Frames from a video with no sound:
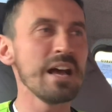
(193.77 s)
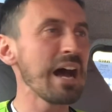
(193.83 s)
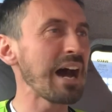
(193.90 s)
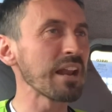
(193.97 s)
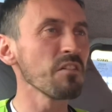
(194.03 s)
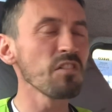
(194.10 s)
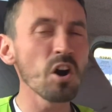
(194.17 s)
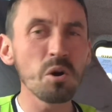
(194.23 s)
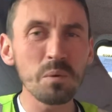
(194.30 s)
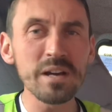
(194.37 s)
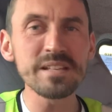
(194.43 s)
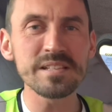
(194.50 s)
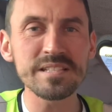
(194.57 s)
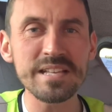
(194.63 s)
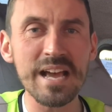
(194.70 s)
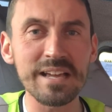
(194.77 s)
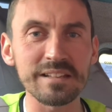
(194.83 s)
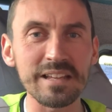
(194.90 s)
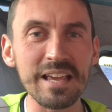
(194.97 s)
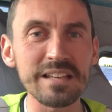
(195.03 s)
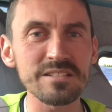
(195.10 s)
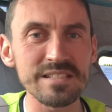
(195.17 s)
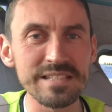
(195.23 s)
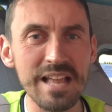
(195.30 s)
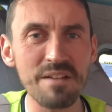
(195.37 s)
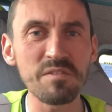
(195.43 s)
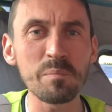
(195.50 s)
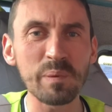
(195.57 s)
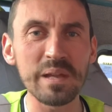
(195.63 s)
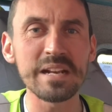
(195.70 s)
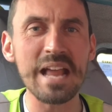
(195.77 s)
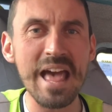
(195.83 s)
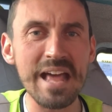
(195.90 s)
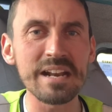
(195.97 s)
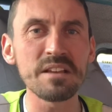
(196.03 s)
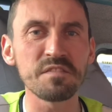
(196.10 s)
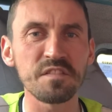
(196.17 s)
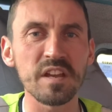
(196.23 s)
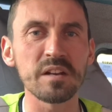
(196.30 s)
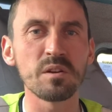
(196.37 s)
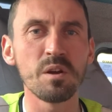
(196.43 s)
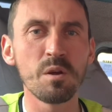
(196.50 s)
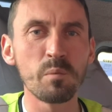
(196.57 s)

and I've always said it's never been anything